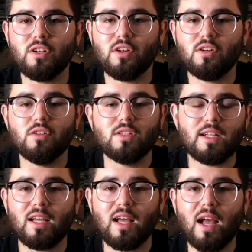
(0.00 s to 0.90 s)
occurs
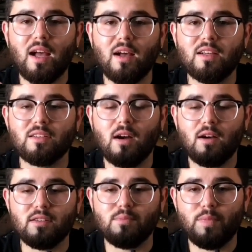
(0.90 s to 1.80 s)
is
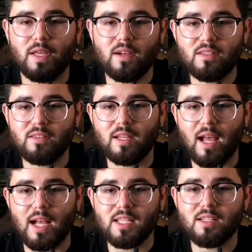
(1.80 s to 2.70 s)
caused because of the
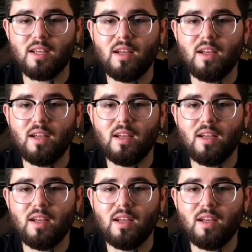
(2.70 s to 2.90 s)
gas,